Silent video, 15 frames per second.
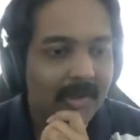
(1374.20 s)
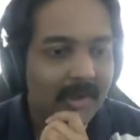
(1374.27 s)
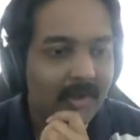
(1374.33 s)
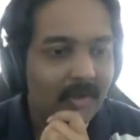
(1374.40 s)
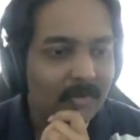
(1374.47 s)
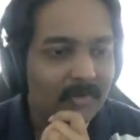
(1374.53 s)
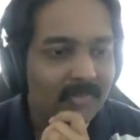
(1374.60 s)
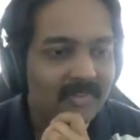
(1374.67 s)
I
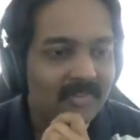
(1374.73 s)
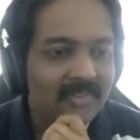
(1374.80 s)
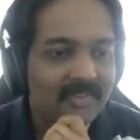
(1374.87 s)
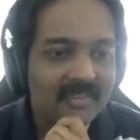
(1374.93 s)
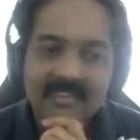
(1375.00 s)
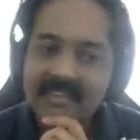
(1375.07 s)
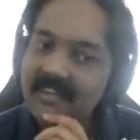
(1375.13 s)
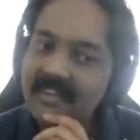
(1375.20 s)
don't
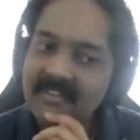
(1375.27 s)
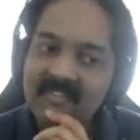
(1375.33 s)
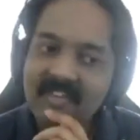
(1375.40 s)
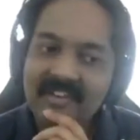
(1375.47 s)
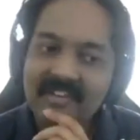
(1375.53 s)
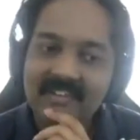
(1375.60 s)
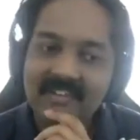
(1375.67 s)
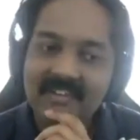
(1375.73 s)
think
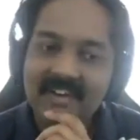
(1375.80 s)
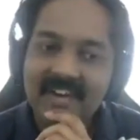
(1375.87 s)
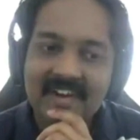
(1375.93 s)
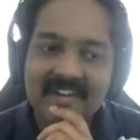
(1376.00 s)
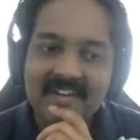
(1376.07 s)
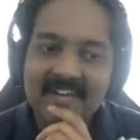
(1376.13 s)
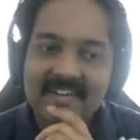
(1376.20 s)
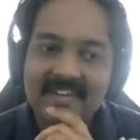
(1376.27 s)
we
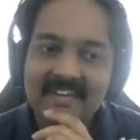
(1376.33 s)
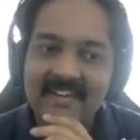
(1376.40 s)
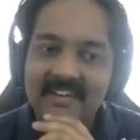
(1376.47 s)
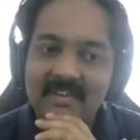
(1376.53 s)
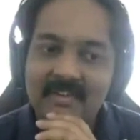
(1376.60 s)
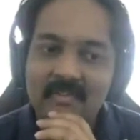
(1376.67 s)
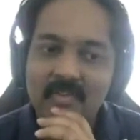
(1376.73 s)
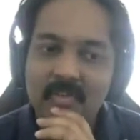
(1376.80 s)
tried it
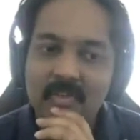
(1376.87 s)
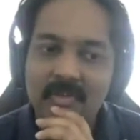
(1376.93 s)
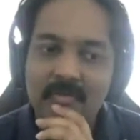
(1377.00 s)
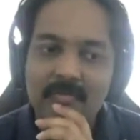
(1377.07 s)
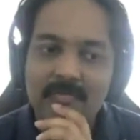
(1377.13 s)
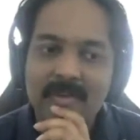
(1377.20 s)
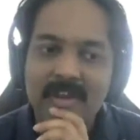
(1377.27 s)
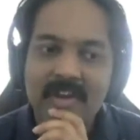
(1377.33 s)
yet for the
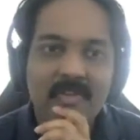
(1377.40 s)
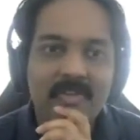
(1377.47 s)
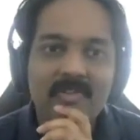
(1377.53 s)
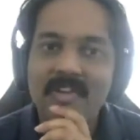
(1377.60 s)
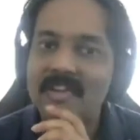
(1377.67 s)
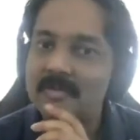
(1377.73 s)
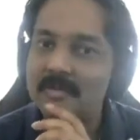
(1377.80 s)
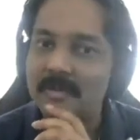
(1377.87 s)

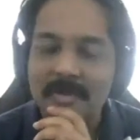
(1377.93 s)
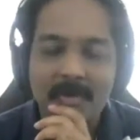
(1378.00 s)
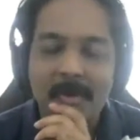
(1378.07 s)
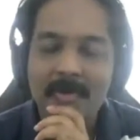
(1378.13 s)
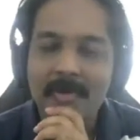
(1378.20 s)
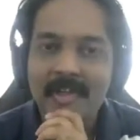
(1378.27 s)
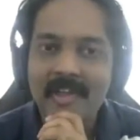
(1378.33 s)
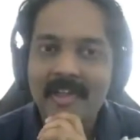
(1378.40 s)
paravirtualized mode.
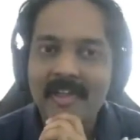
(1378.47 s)
No.